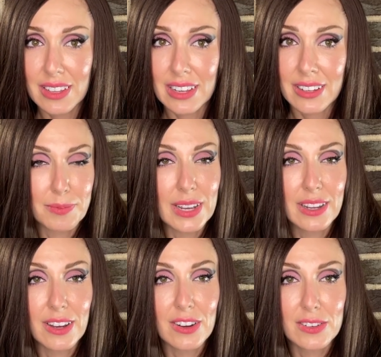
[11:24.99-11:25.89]
like
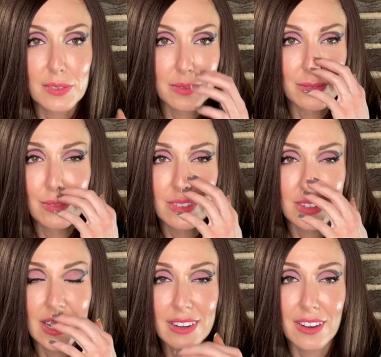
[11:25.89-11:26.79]
my heart
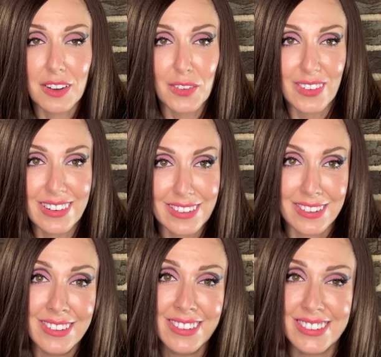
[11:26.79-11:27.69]
cannot go on.